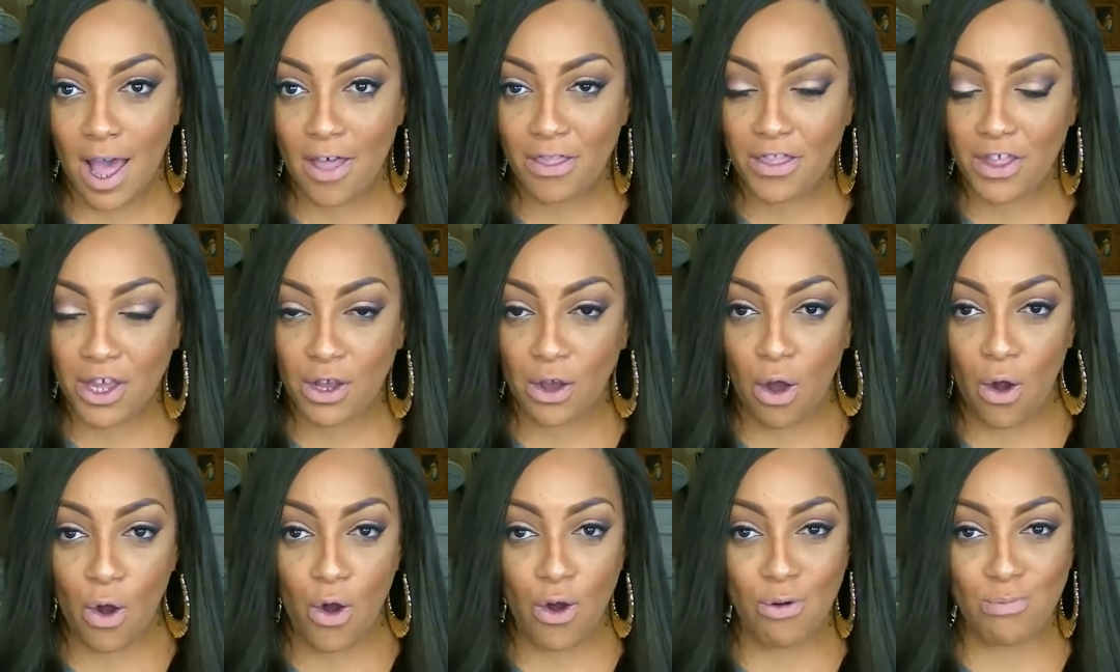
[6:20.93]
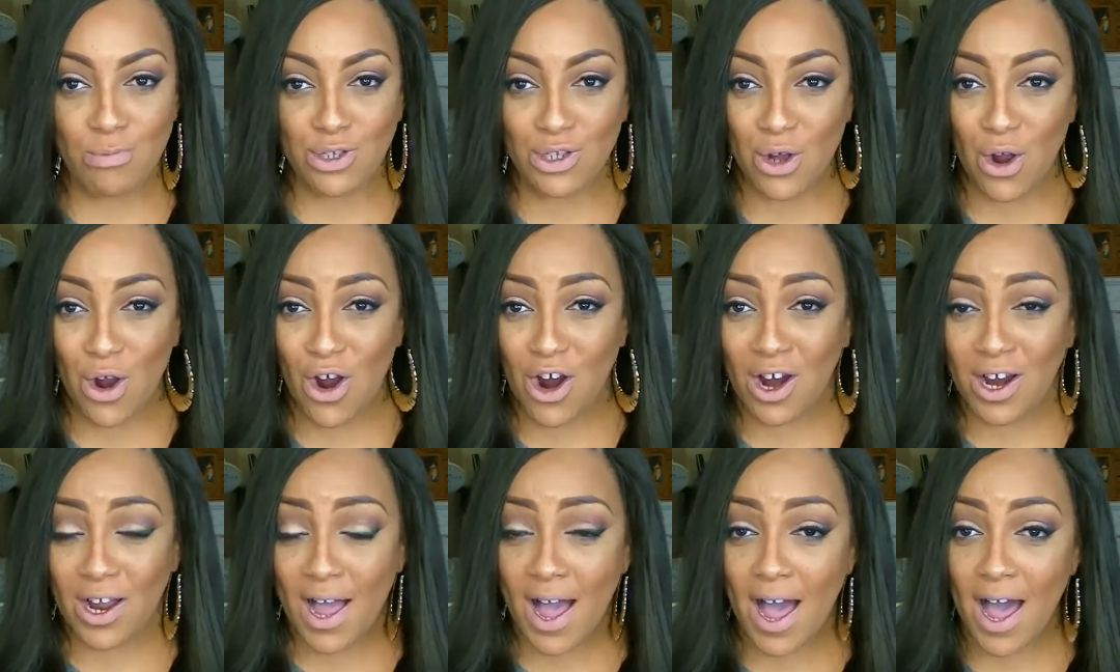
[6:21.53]
the combs
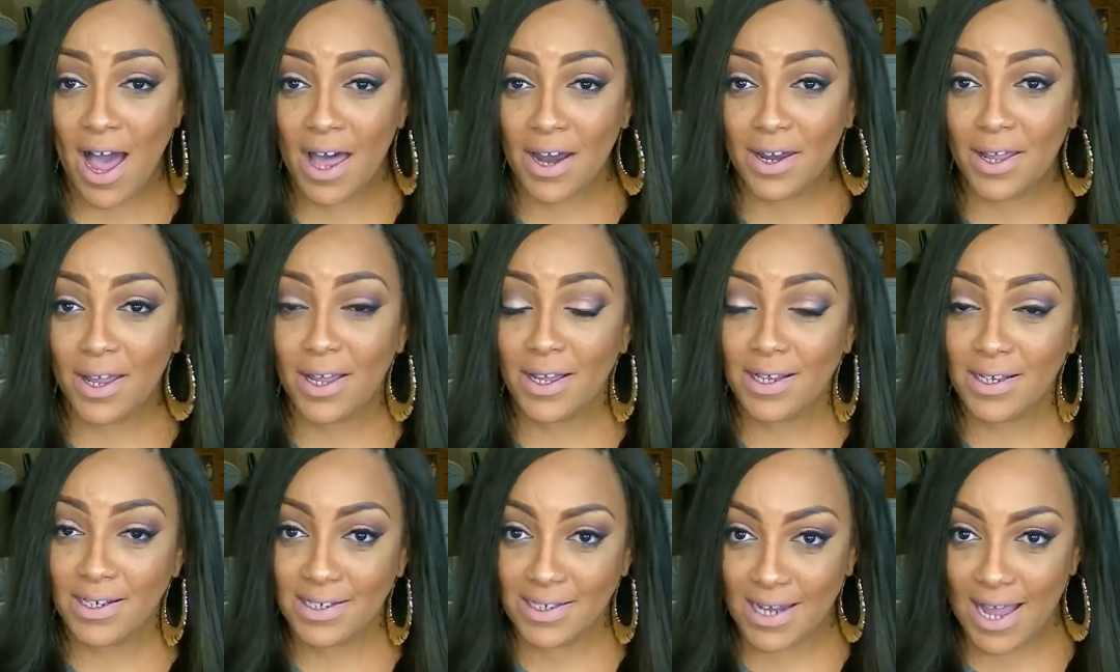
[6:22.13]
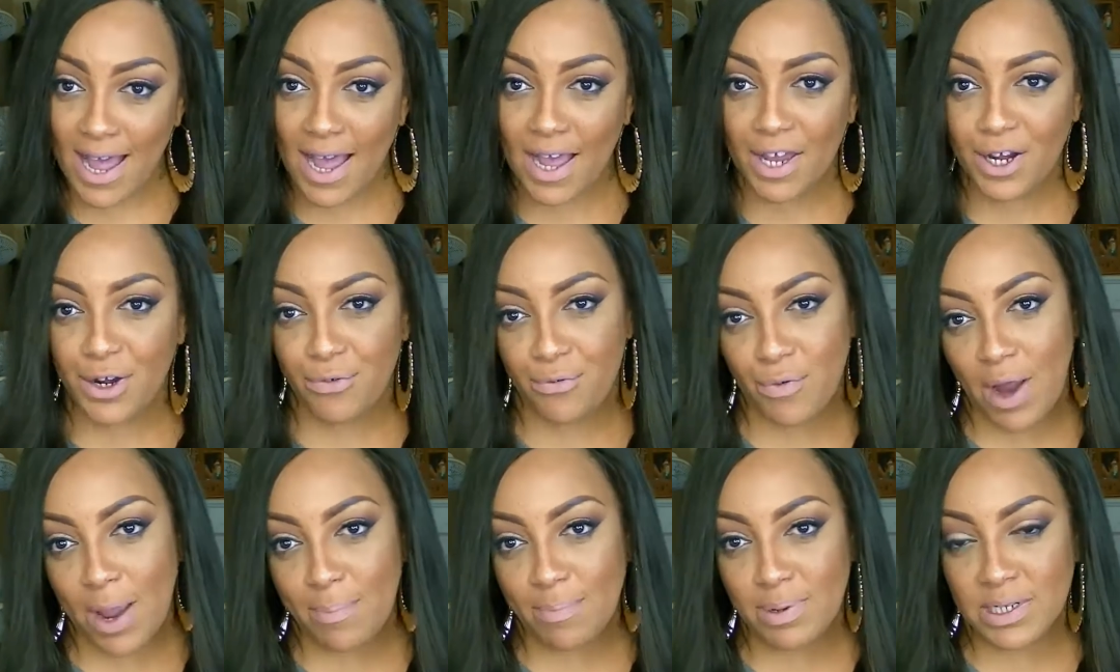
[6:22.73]
are kind of not in
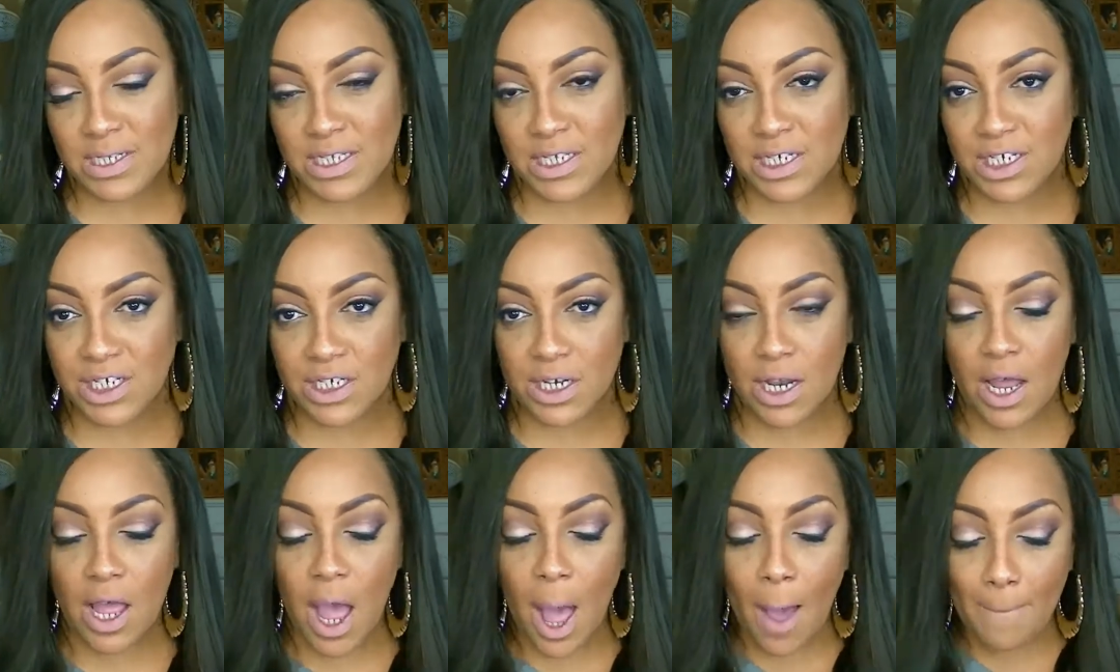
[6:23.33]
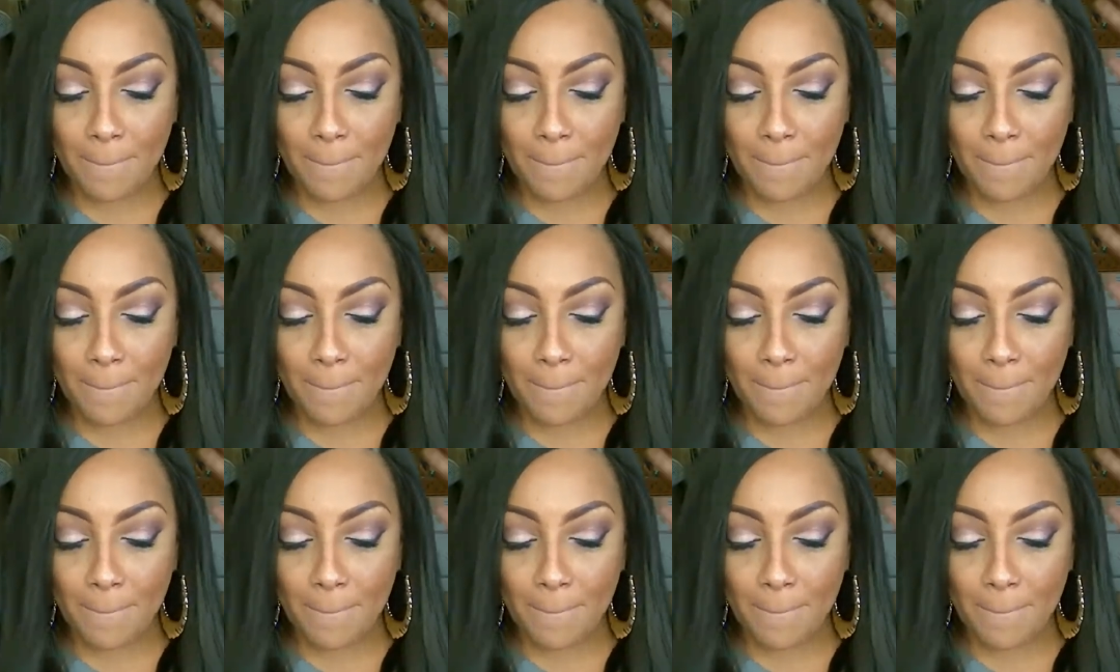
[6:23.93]
the right position.